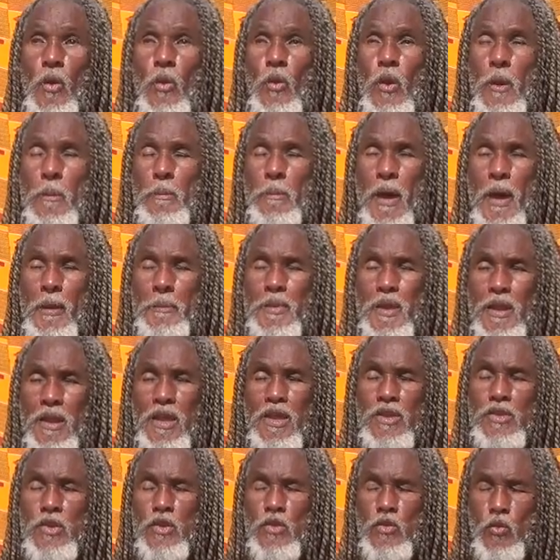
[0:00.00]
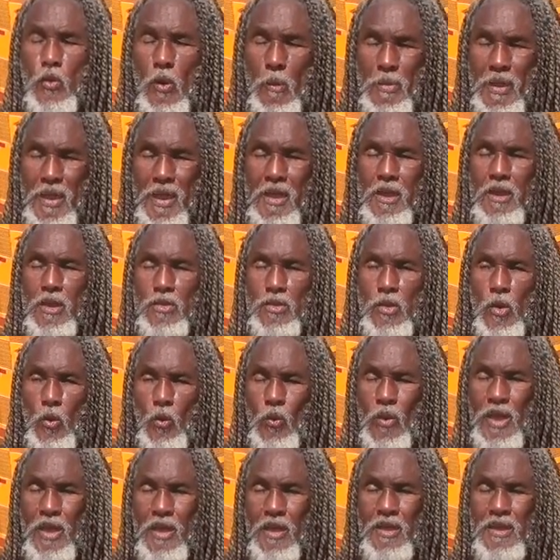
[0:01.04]
where populations were beginning to
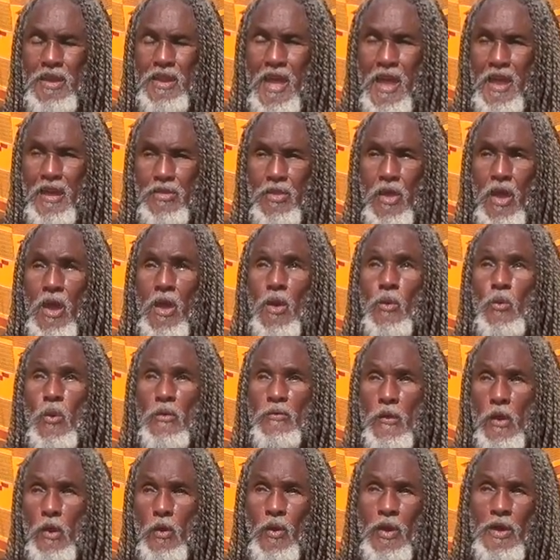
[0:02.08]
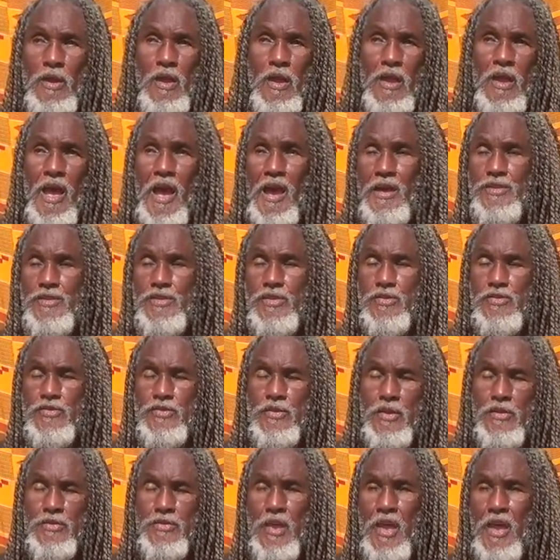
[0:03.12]
reconnect with a greater
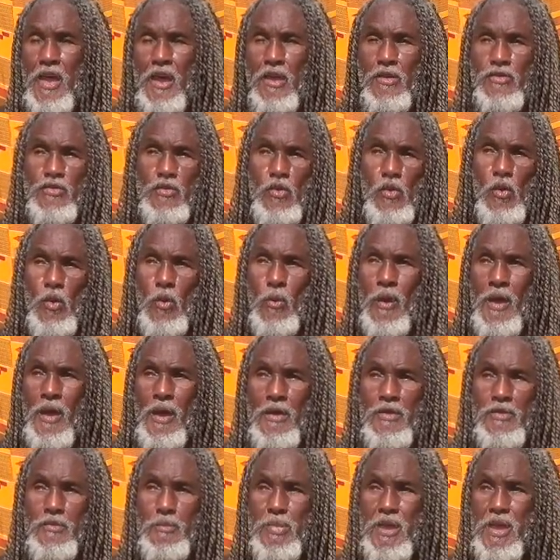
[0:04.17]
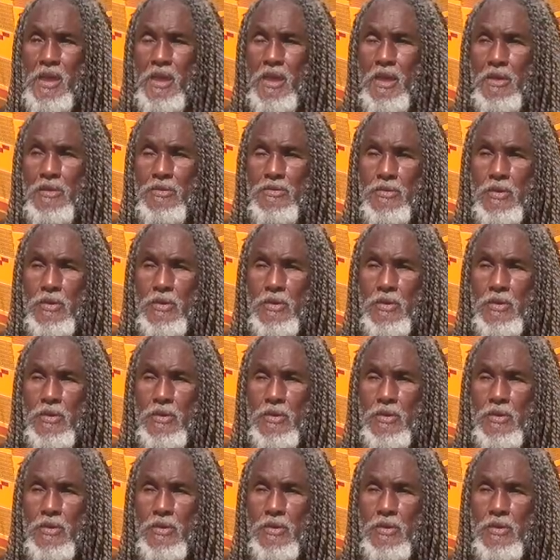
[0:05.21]
consciousness as solarized beings.